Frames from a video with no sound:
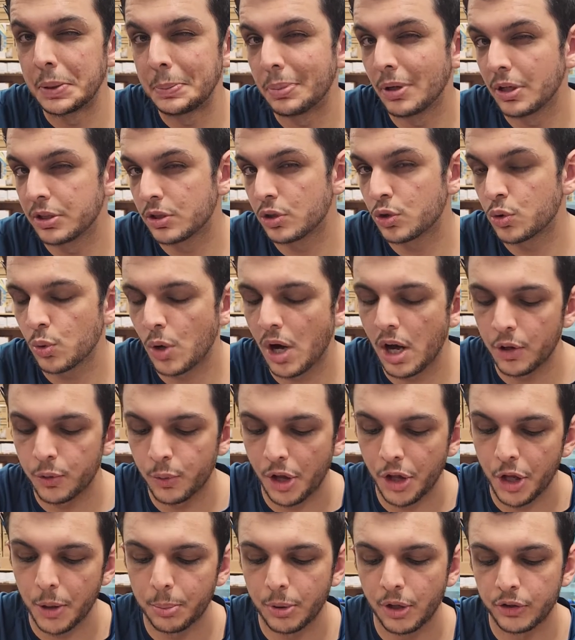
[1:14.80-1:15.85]

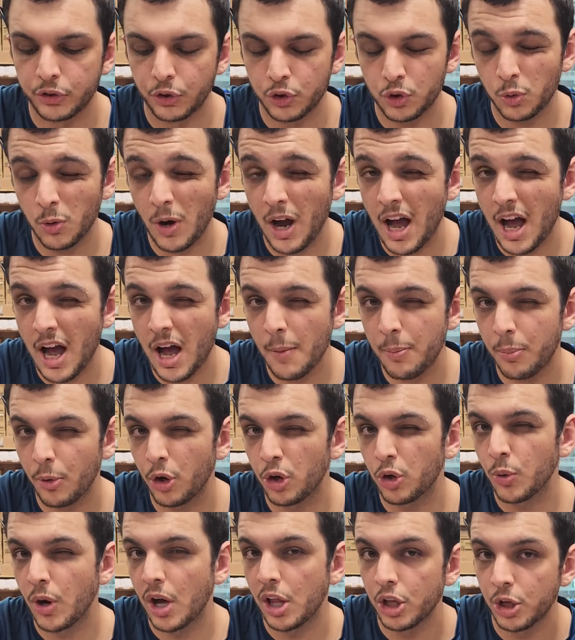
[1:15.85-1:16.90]
plus a trap, or
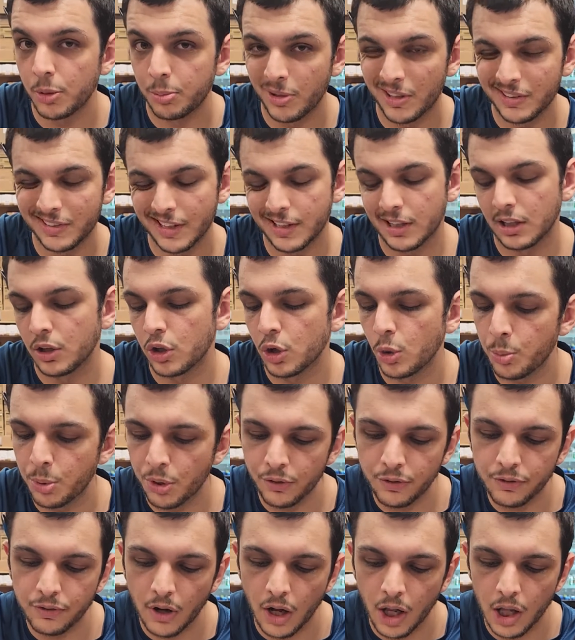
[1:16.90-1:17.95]
Dweller plus like a little bit
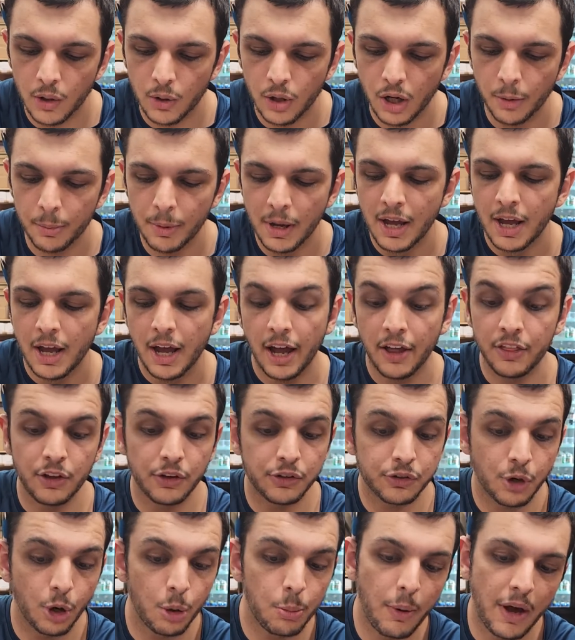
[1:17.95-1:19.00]
of follow-up, and
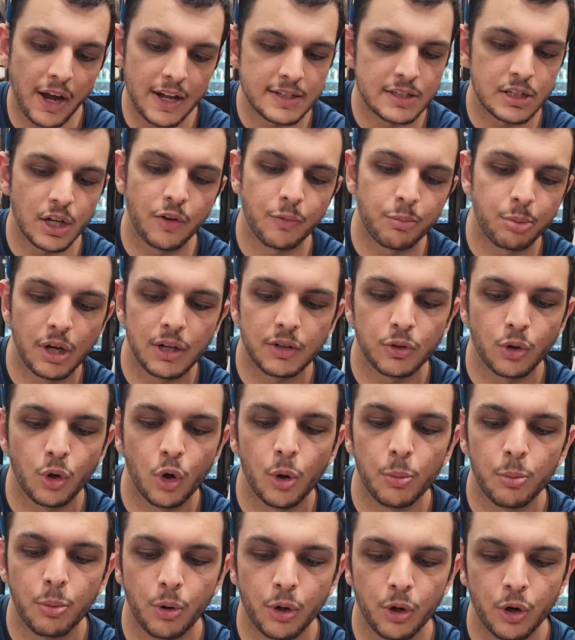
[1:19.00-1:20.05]
this card by itself breaks their
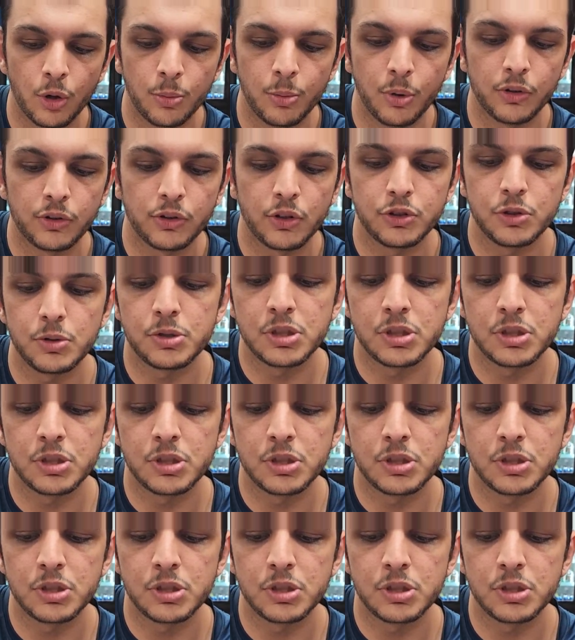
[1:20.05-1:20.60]
whole board almost, because you